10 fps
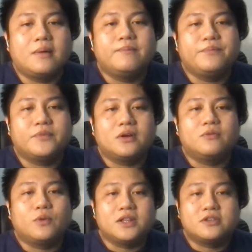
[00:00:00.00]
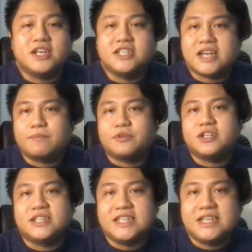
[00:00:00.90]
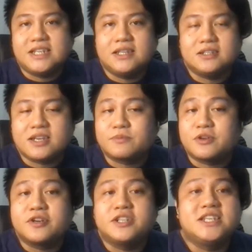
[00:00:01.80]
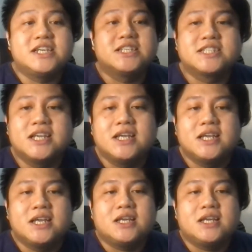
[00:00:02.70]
of what really chapter 13 is.